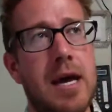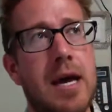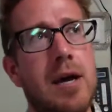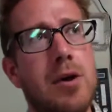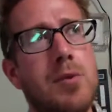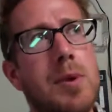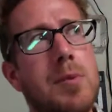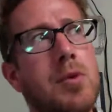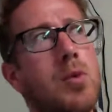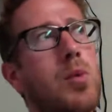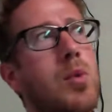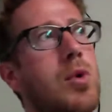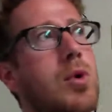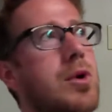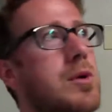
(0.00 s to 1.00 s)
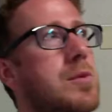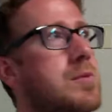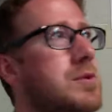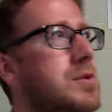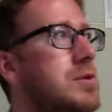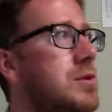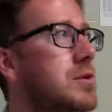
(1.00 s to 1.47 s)
Remember,
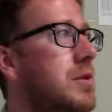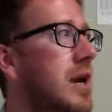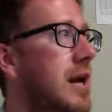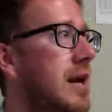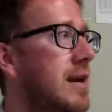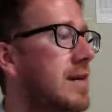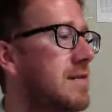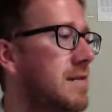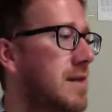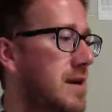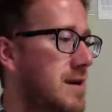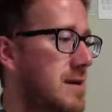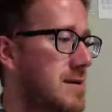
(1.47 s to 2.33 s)
worms do have